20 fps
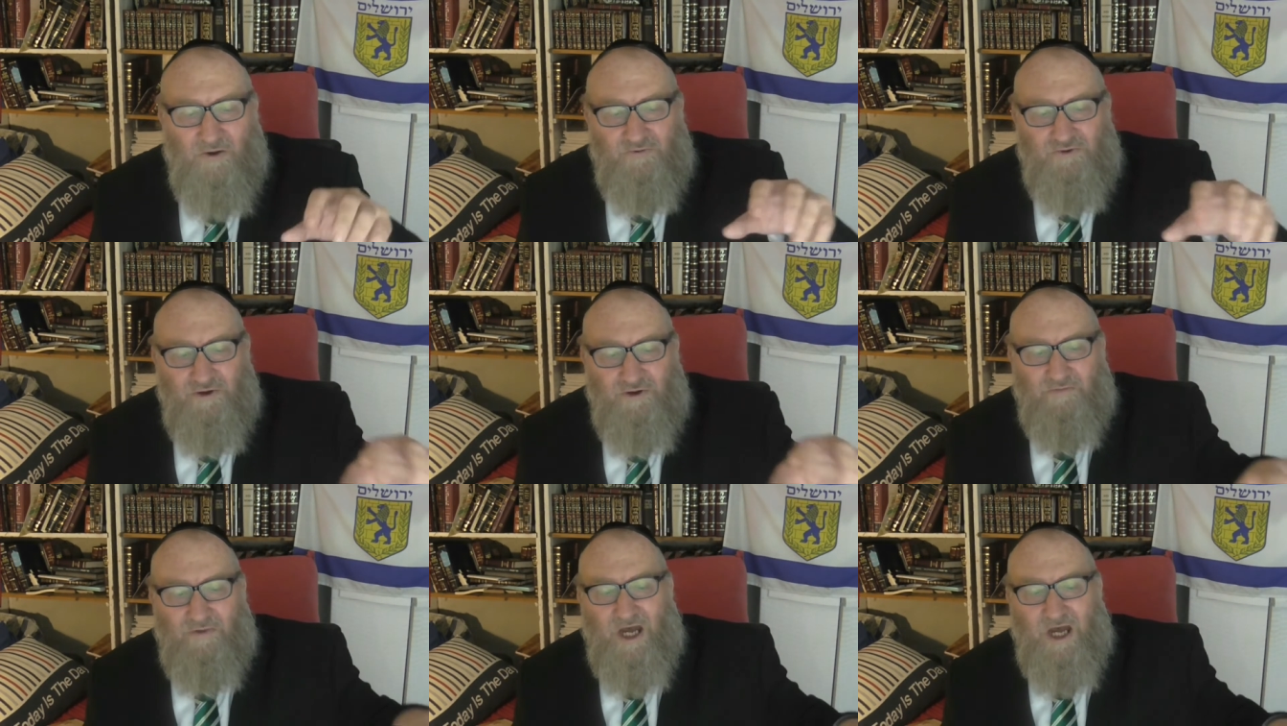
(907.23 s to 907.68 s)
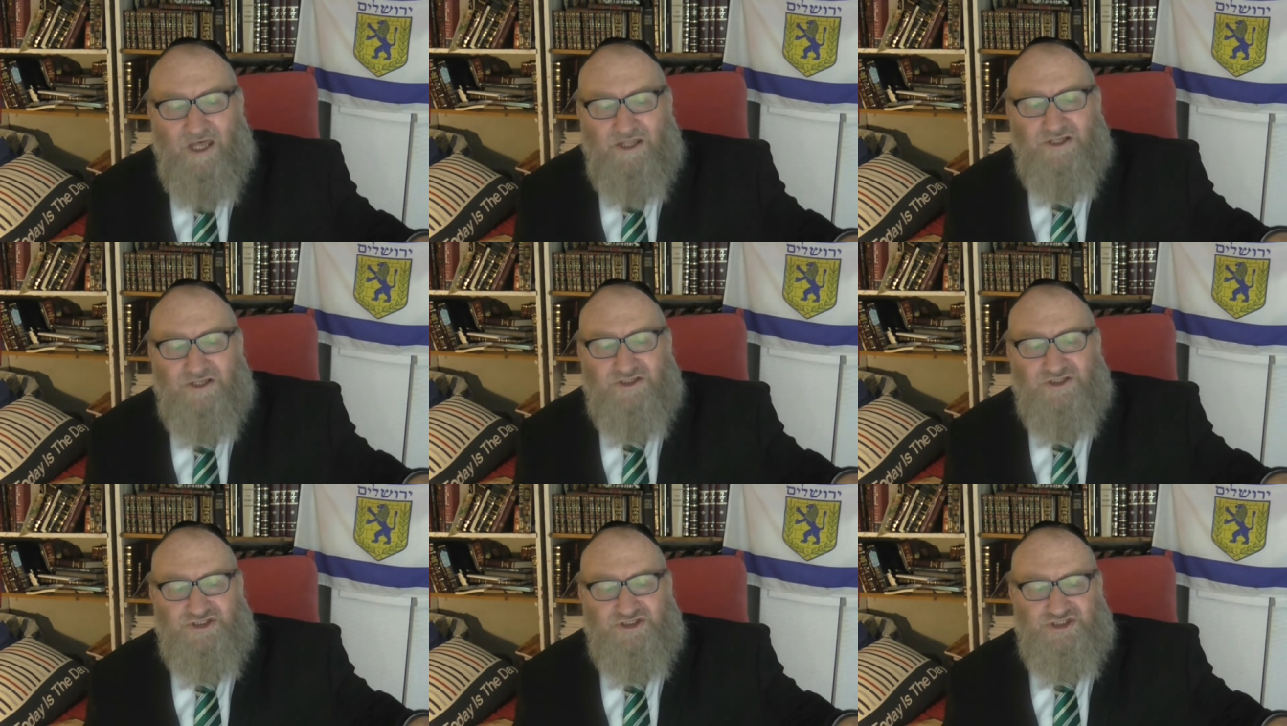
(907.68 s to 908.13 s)
from
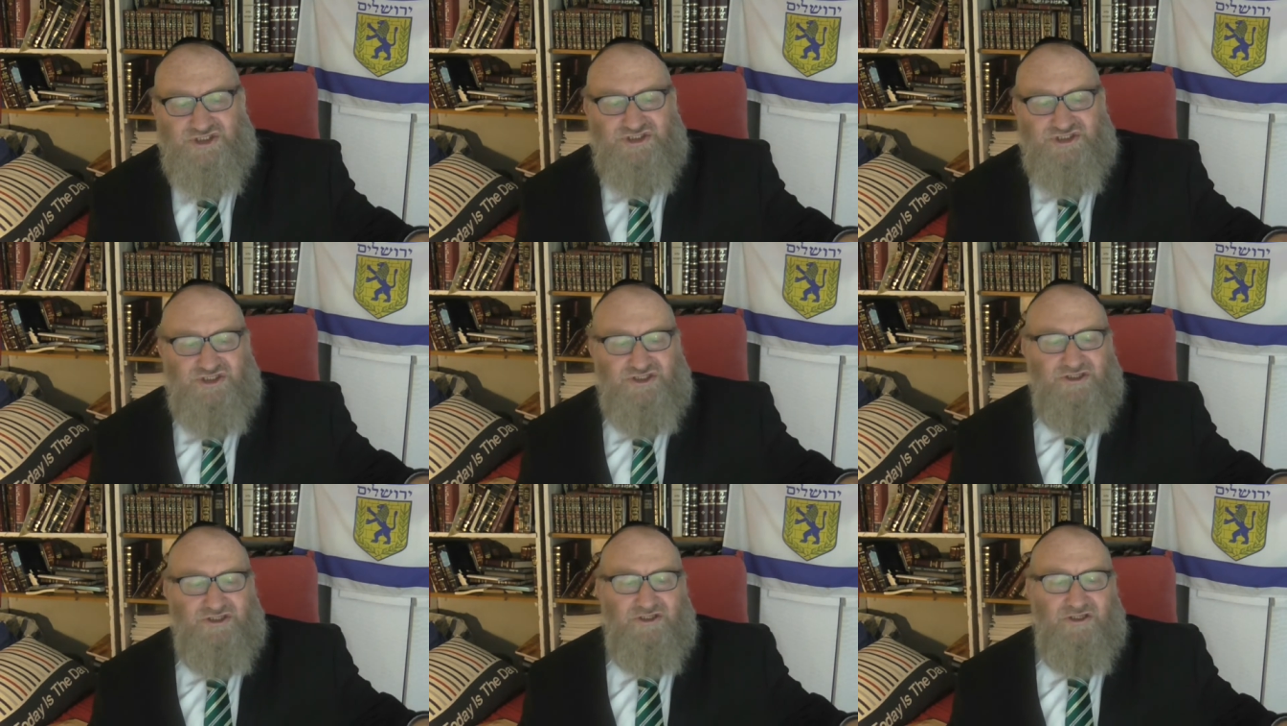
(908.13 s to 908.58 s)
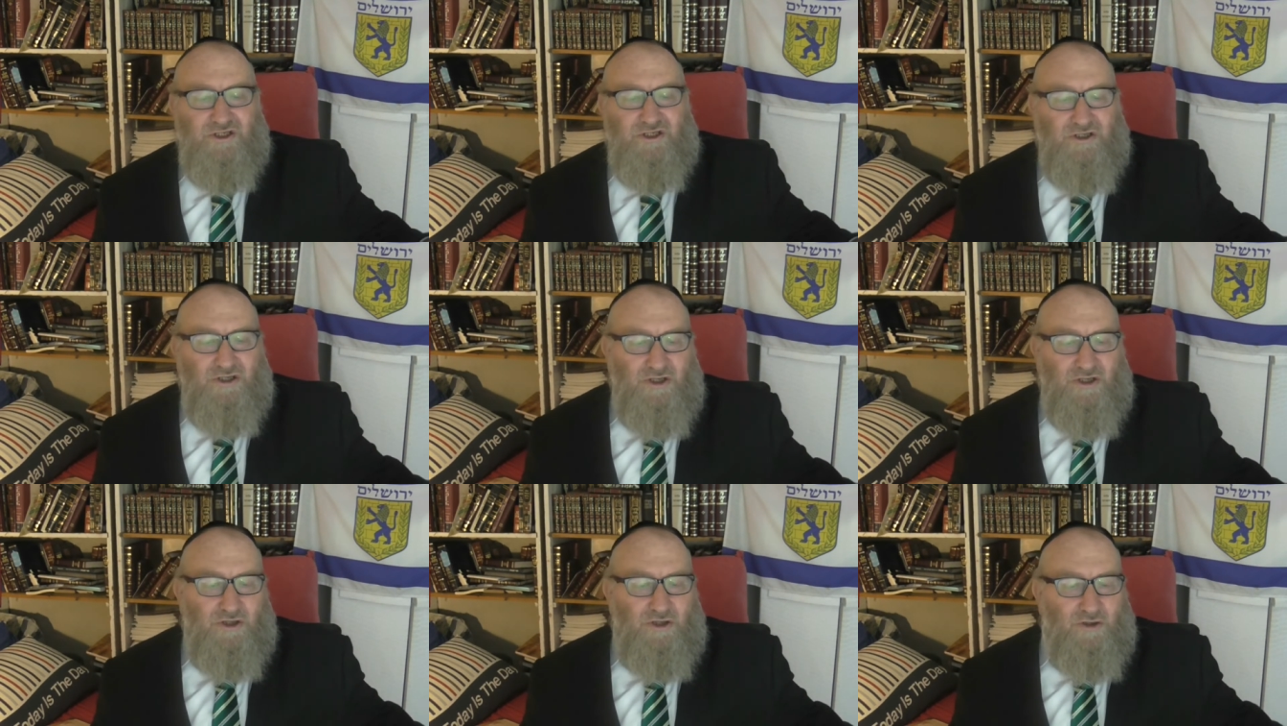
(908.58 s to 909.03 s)
others
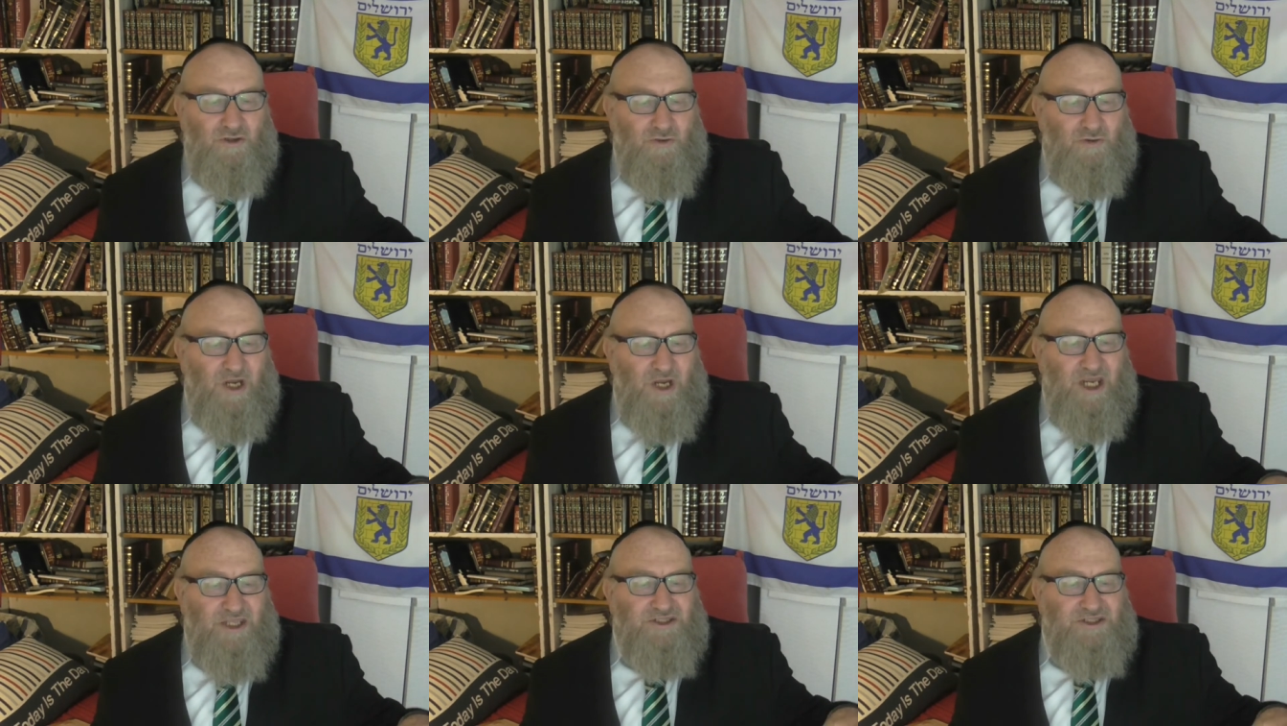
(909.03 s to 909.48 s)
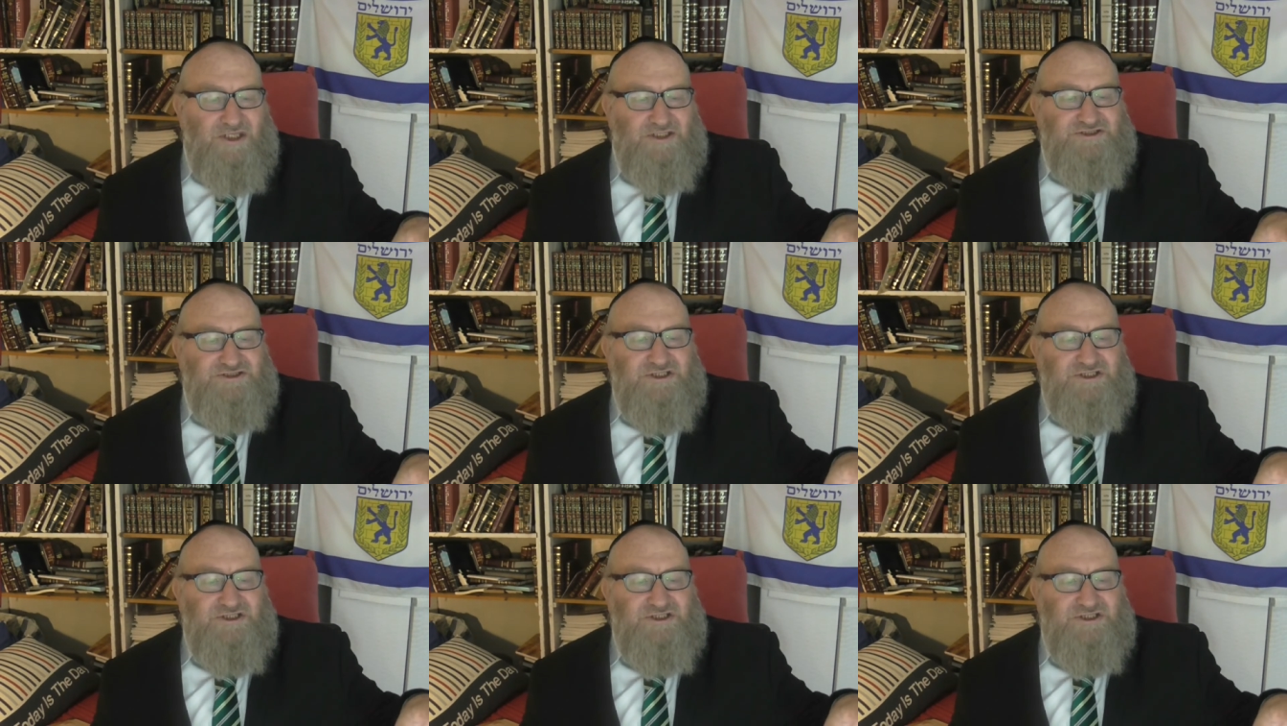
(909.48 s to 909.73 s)
who had the